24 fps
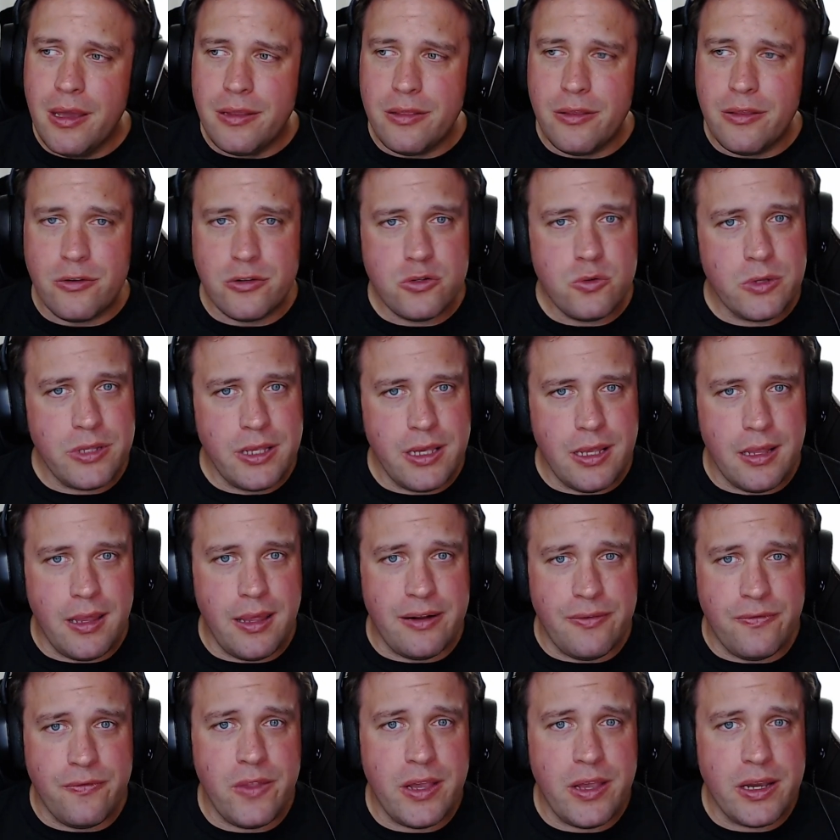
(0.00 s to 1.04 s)
There's really a lot
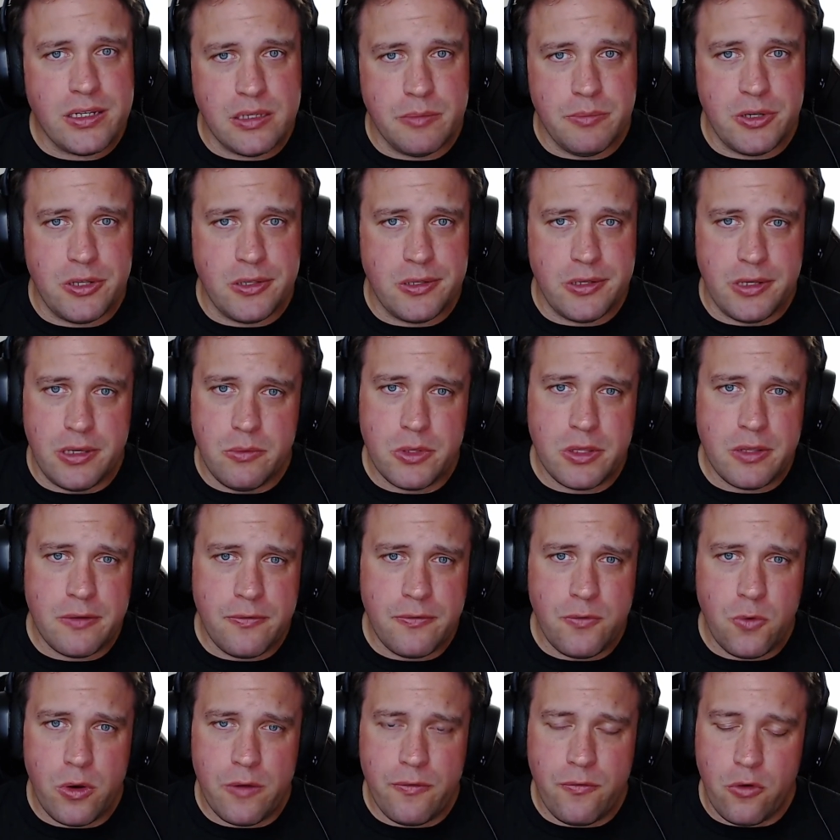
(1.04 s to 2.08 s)
of flexibility with the
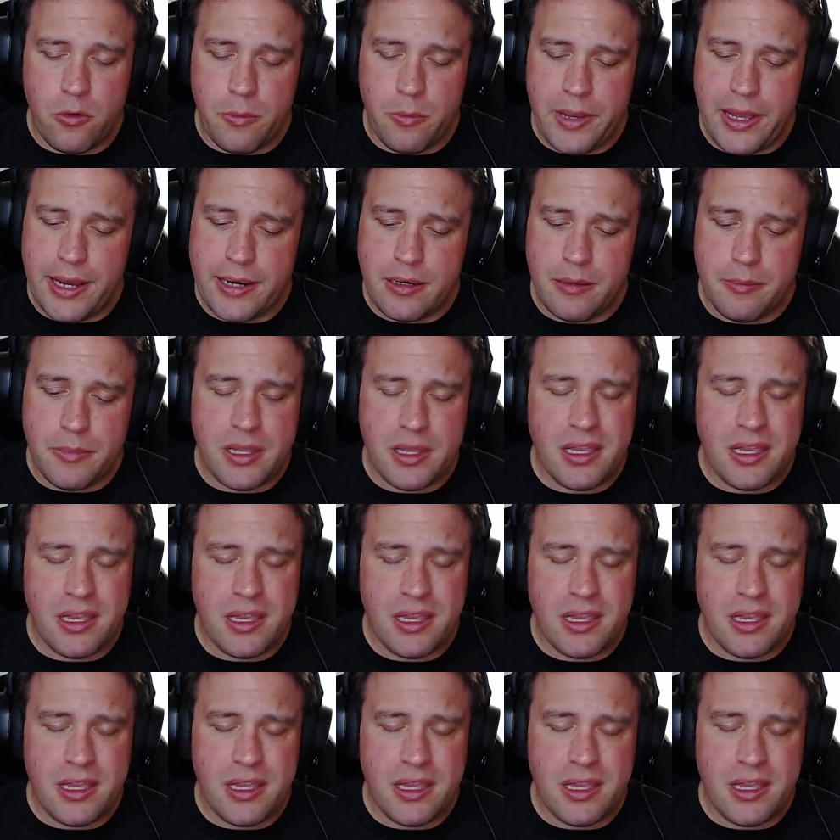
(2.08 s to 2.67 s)
44 Magnum.